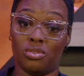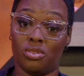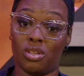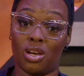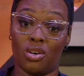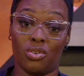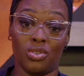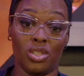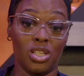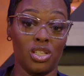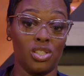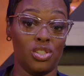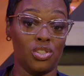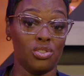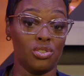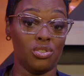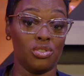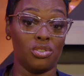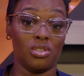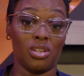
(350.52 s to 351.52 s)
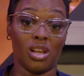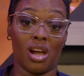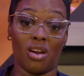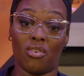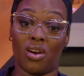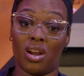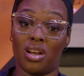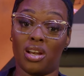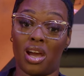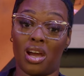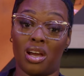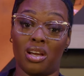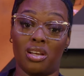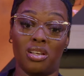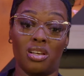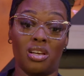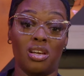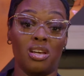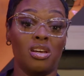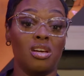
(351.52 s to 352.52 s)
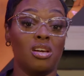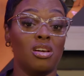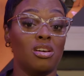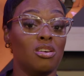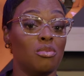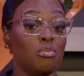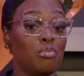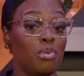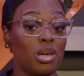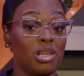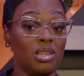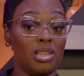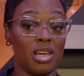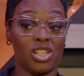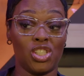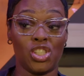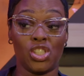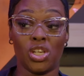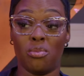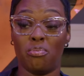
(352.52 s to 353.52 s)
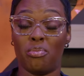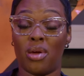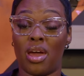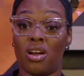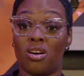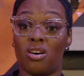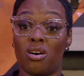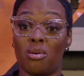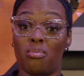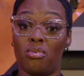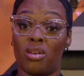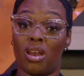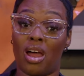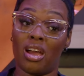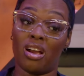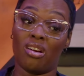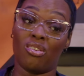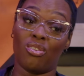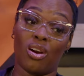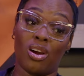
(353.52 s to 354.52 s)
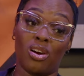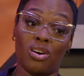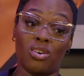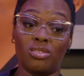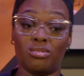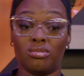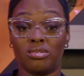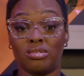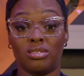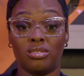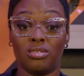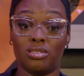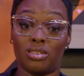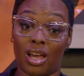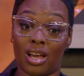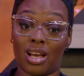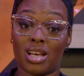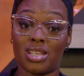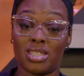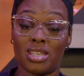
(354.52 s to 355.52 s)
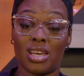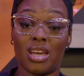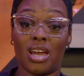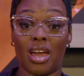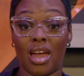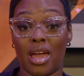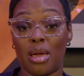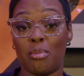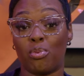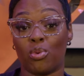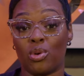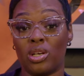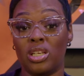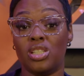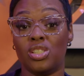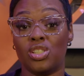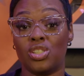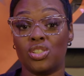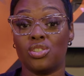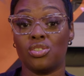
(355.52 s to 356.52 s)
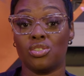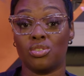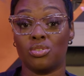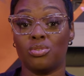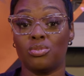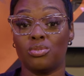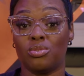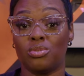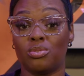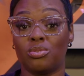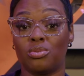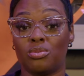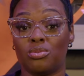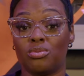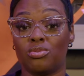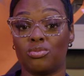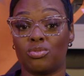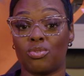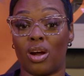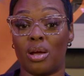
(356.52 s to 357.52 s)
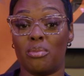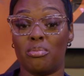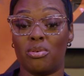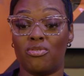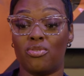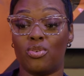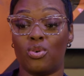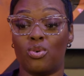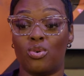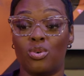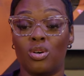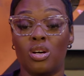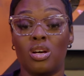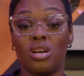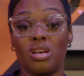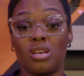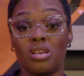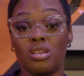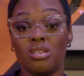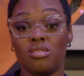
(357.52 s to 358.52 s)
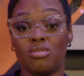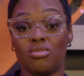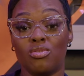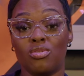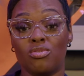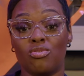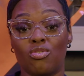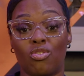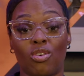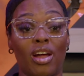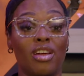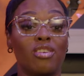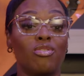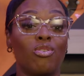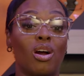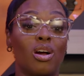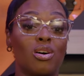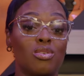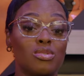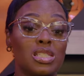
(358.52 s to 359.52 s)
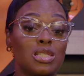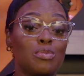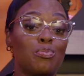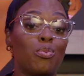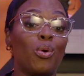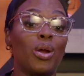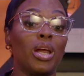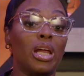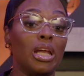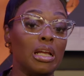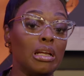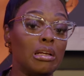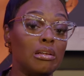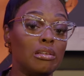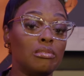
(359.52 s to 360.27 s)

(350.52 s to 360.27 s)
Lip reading: They don't need you. Not right now. Pick that shit back up like around, like I said, April-ish, you know, right before, right around spring.